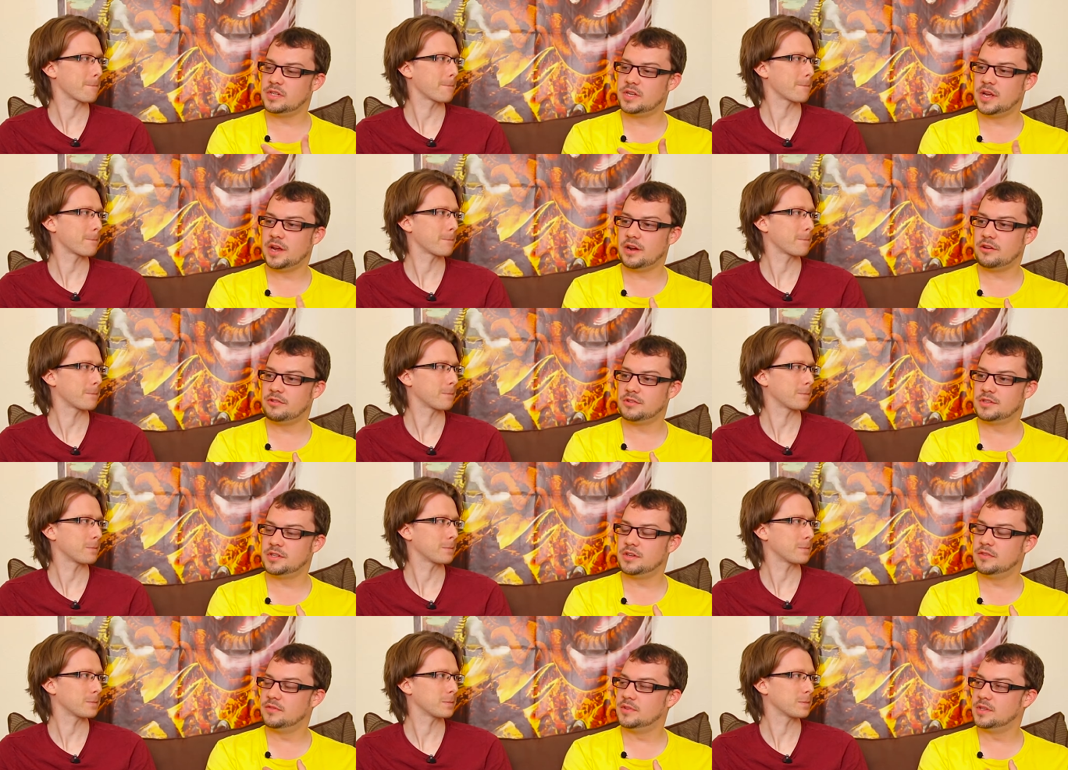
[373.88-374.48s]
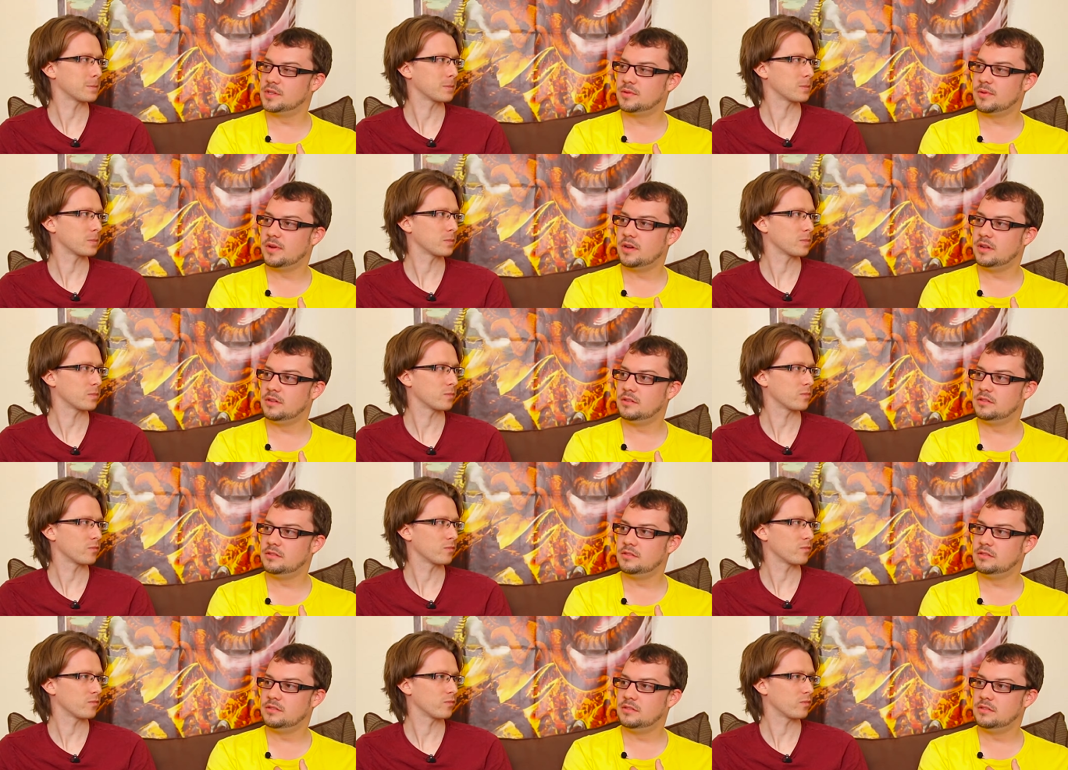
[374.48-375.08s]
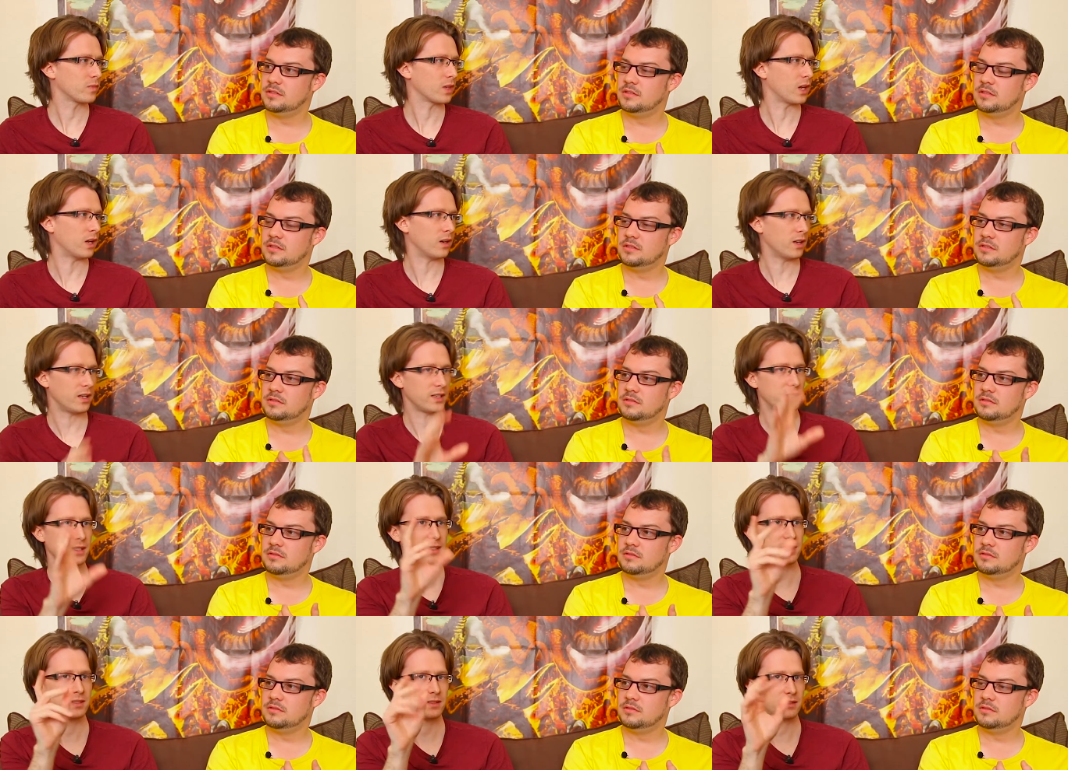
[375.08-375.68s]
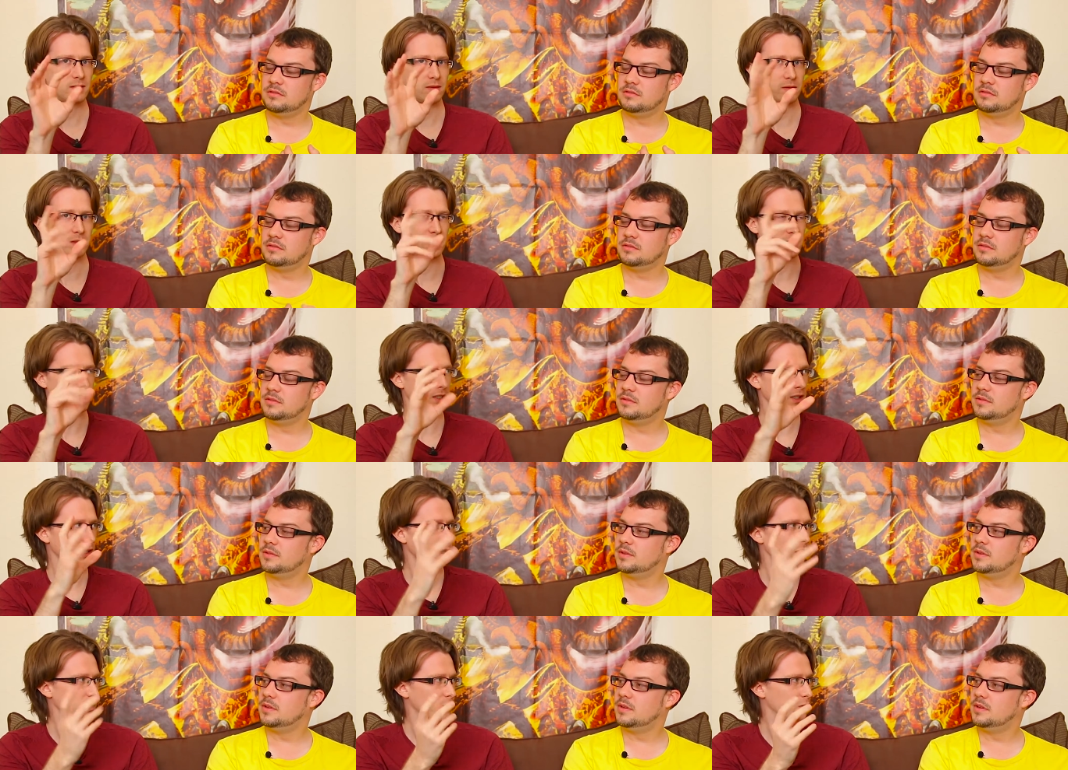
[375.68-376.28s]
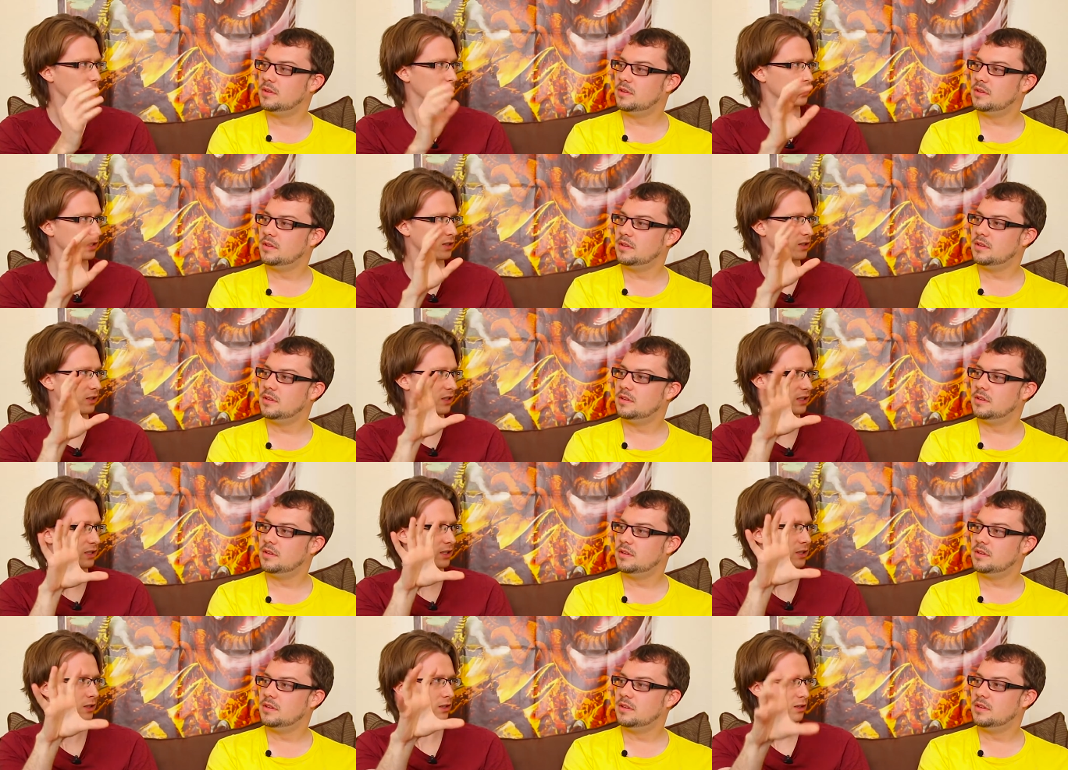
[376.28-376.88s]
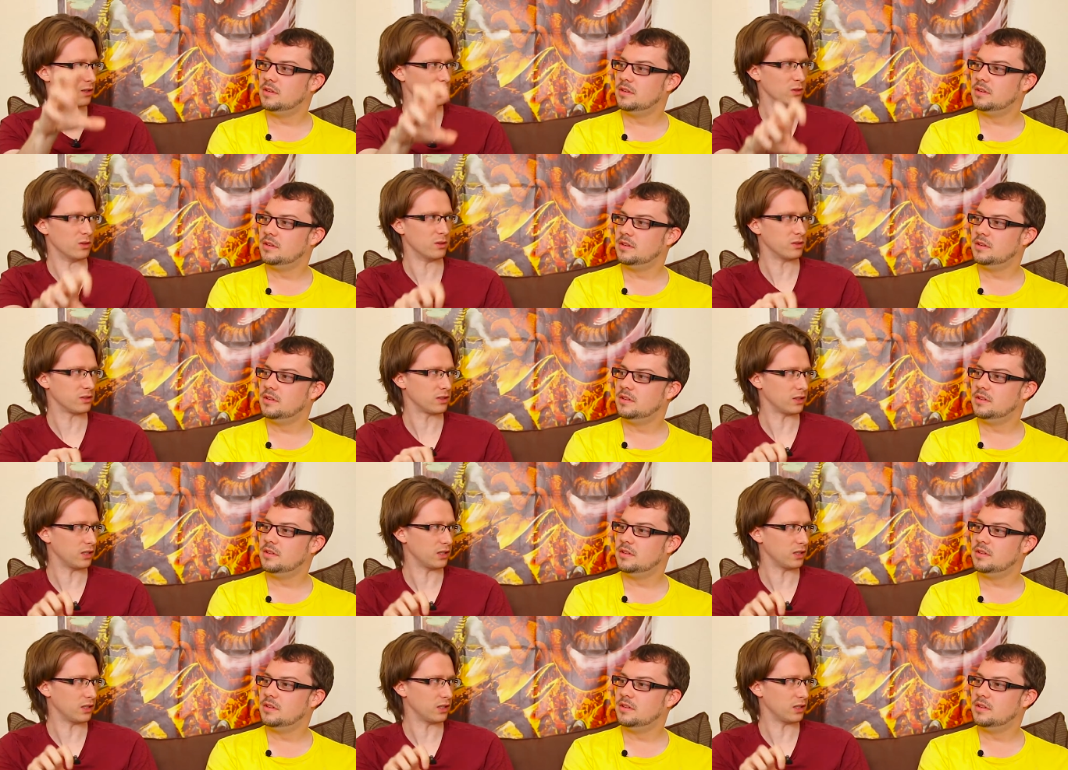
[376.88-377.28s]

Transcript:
Speaker 1: decorative as well.
Speaker 2: I like his his glove. He's got like a clawed